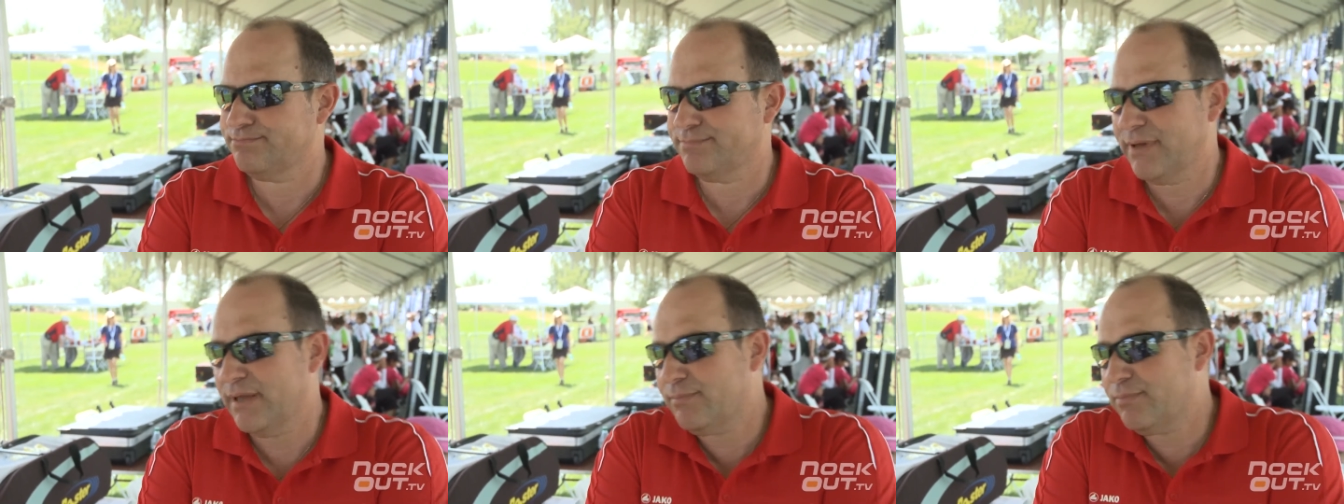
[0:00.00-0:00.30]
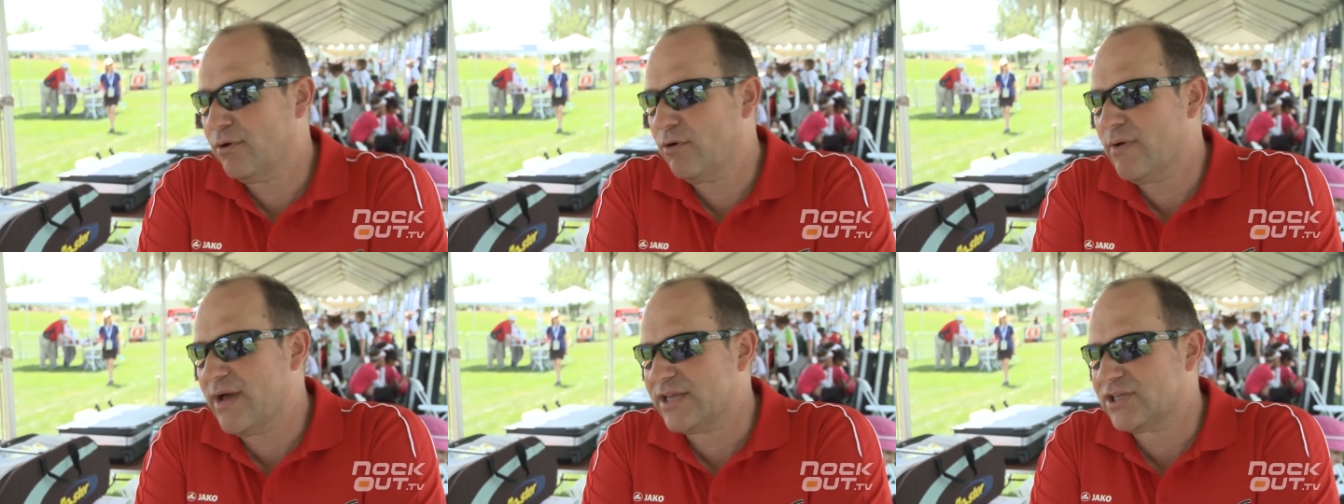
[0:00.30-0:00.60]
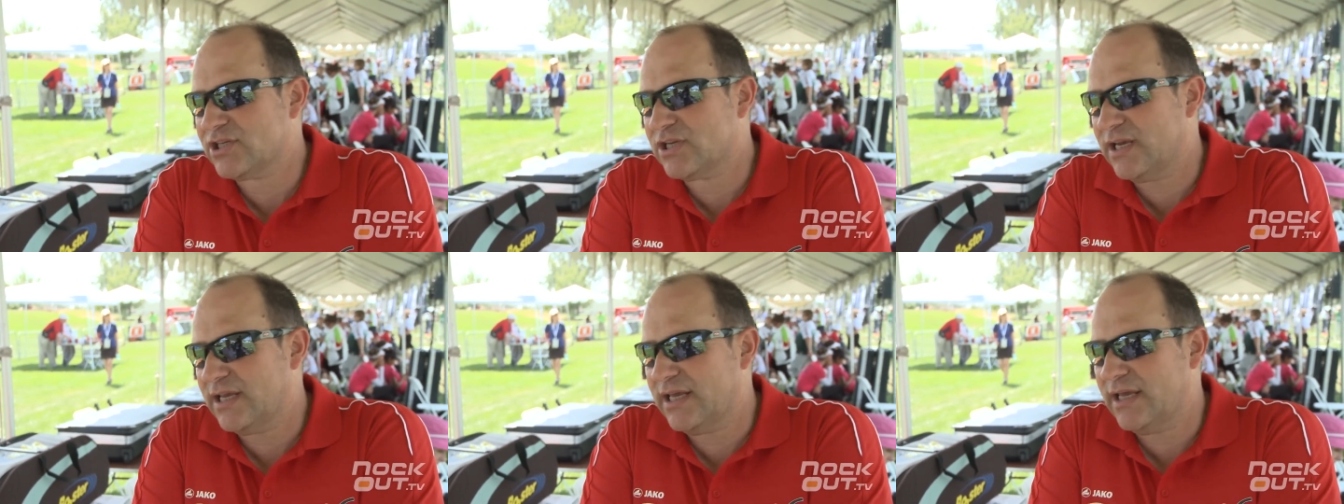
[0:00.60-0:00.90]
people who
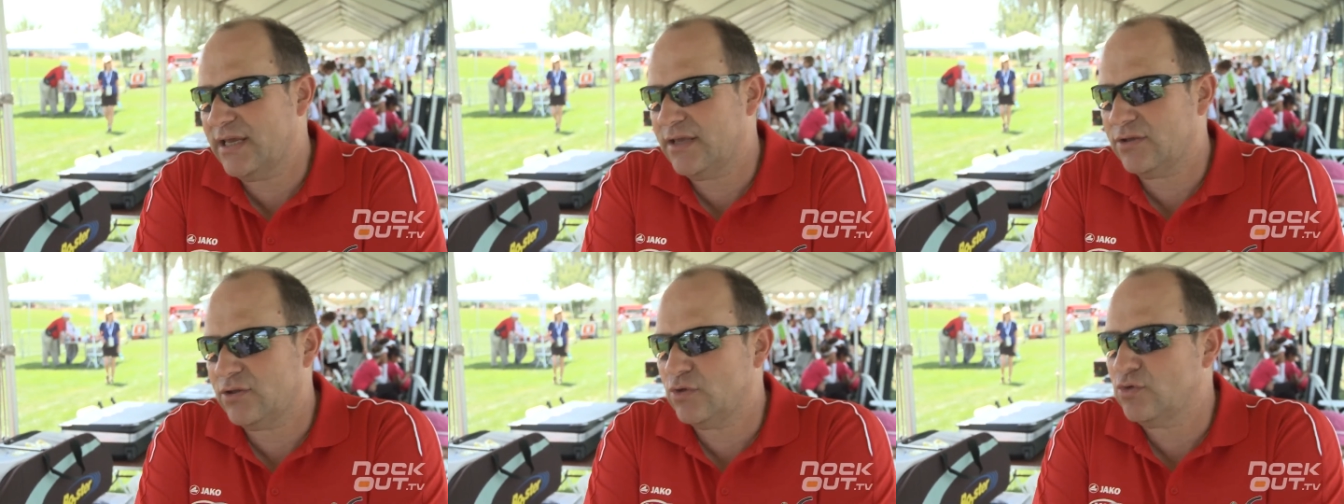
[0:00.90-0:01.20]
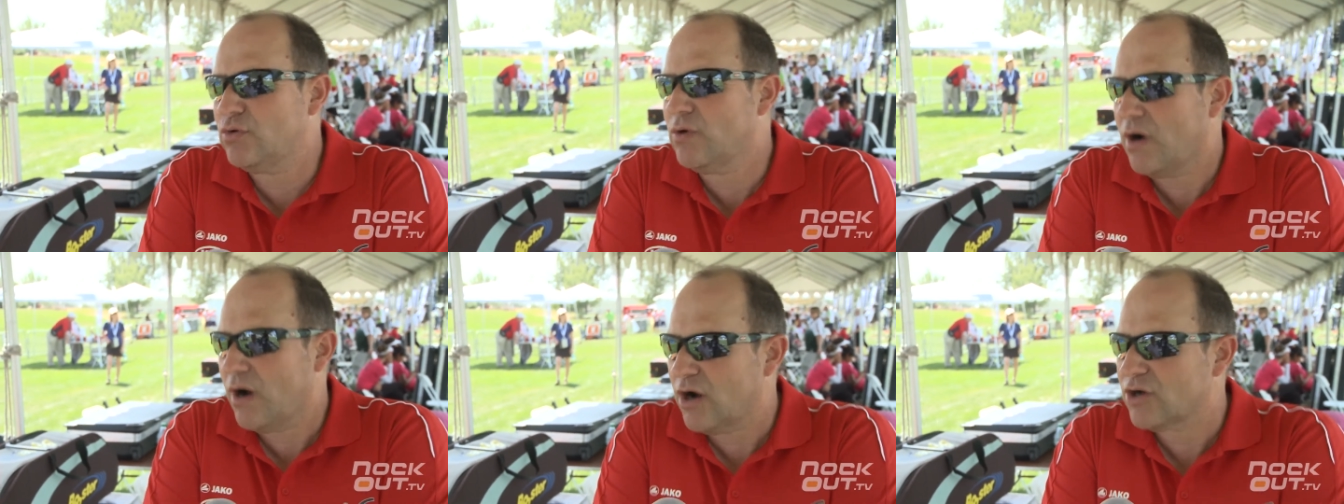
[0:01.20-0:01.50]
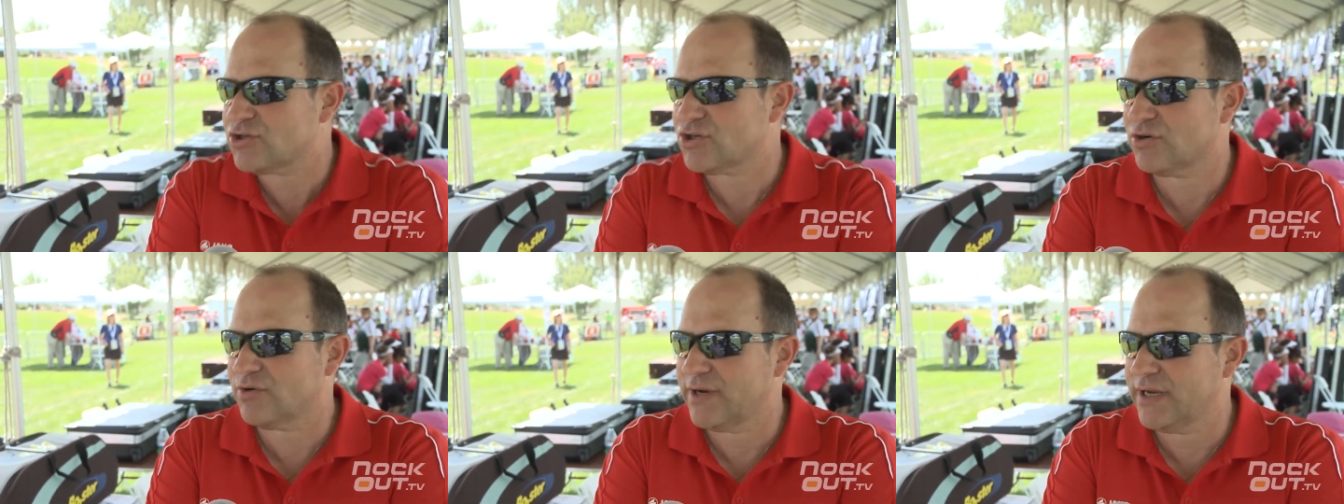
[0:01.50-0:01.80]
actually do
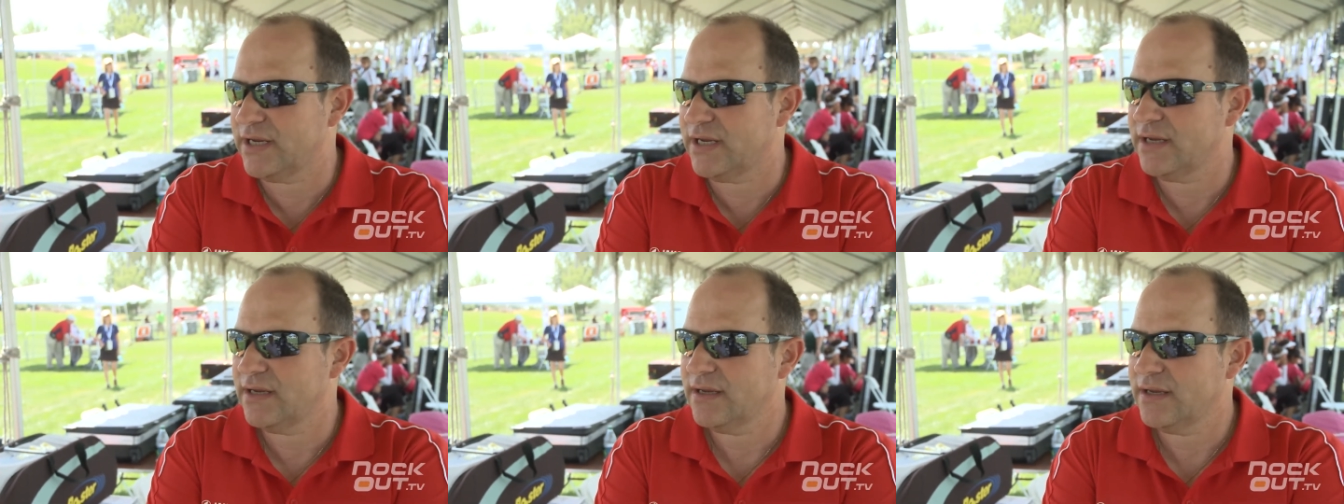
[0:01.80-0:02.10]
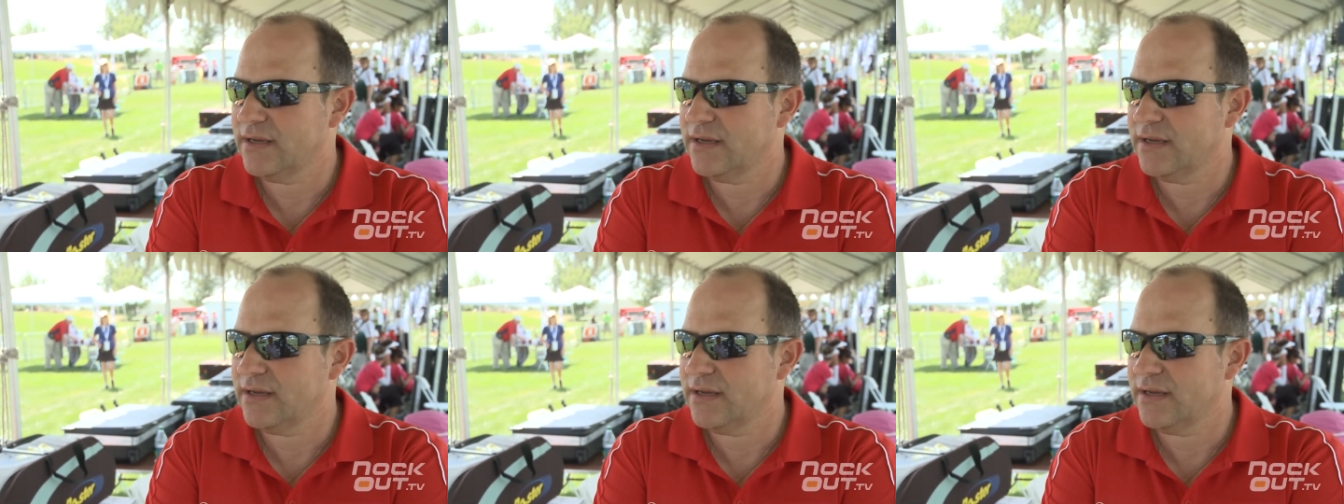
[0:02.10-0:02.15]
archery.